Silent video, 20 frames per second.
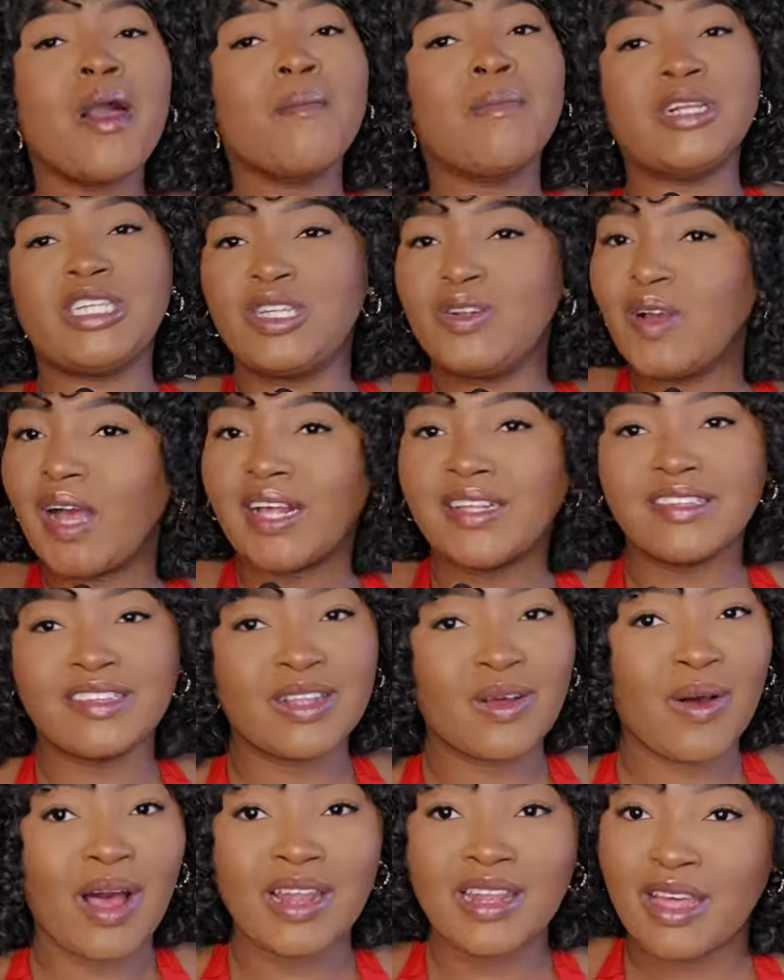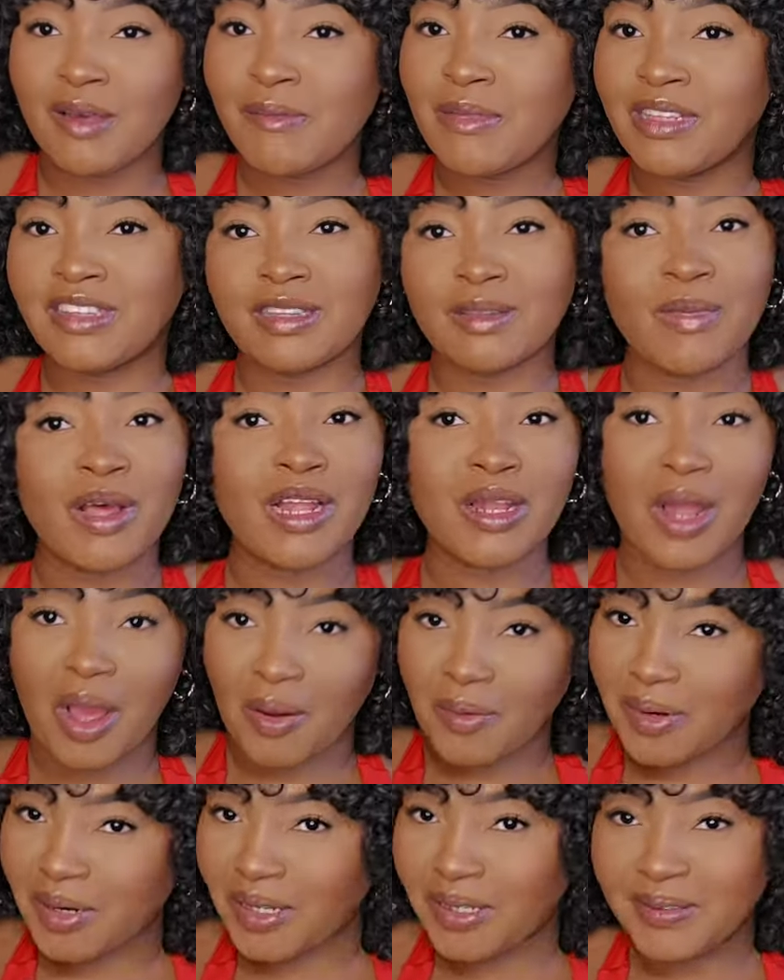But you guys know I love me some
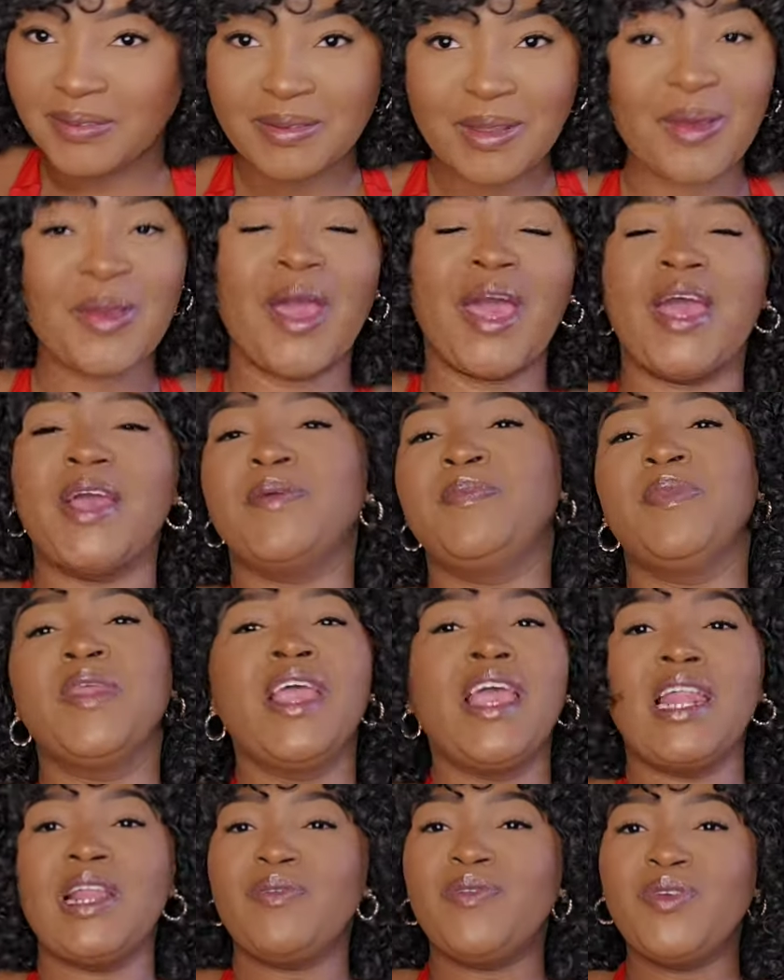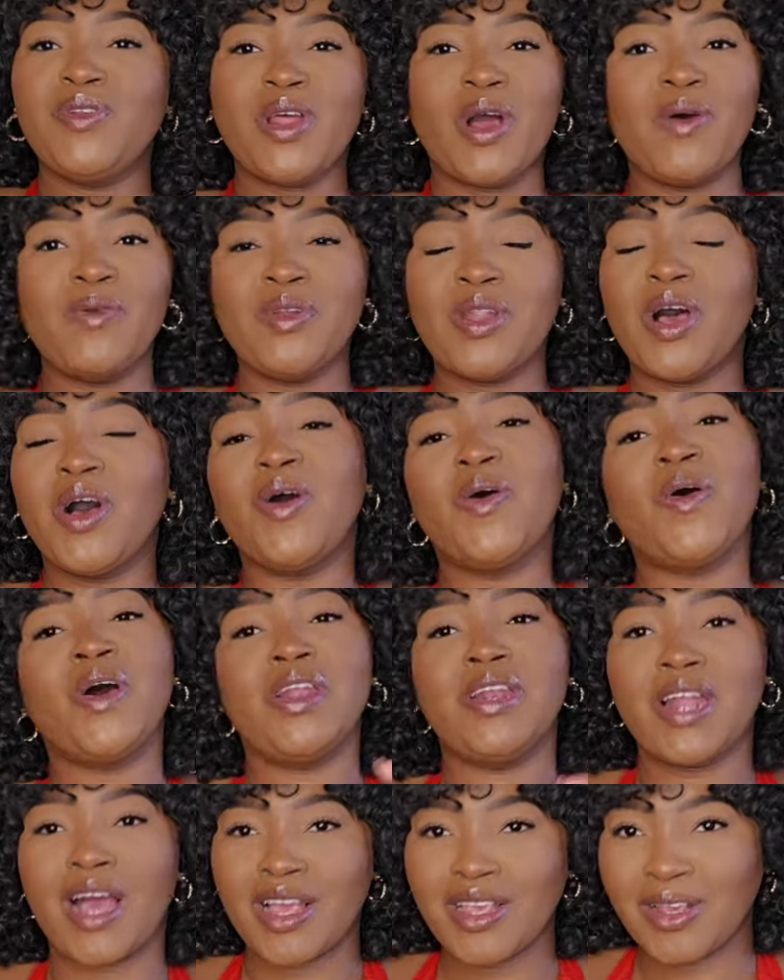Halara, okay? If you don't know,
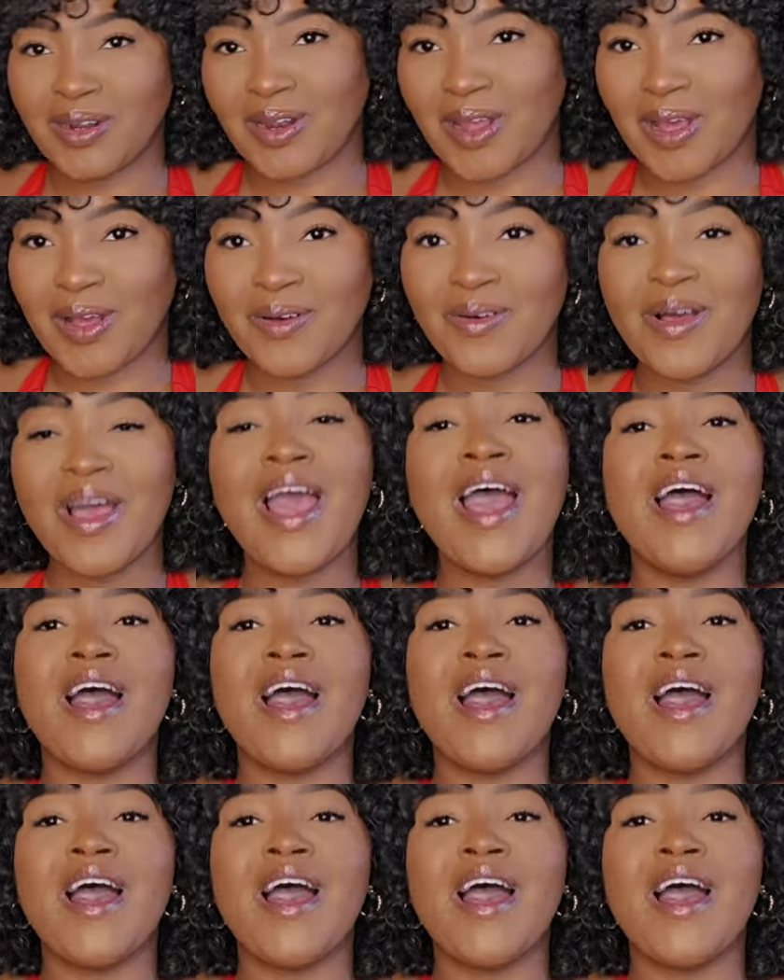now you know.